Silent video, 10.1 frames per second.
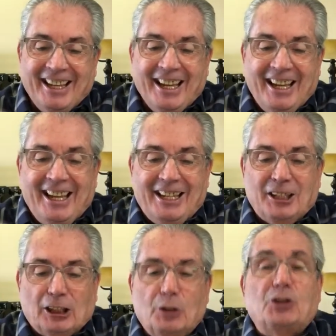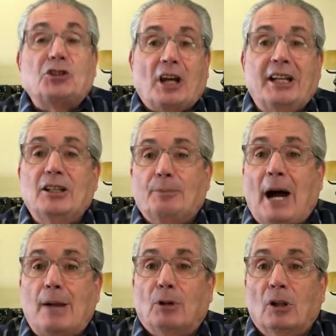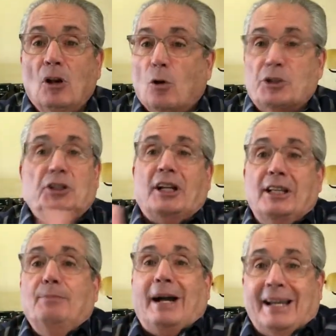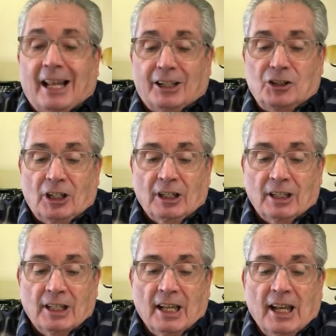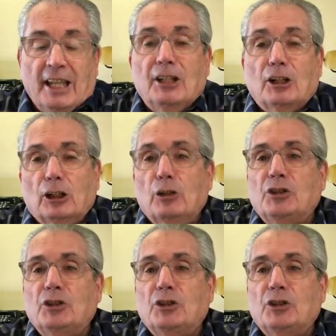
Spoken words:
It includes studying the Bible or studying biology. It includes